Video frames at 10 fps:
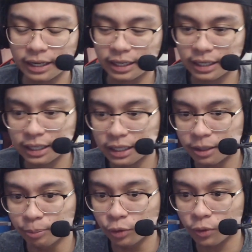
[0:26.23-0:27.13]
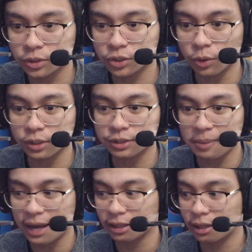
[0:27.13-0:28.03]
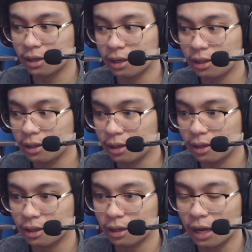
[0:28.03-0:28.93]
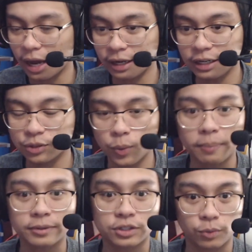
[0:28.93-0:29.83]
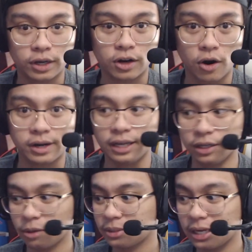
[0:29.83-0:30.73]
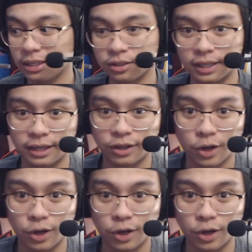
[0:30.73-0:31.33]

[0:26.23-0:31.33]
the blue rose sword is back. I need his weapons to reincarnate, you know what I'm saying? To like,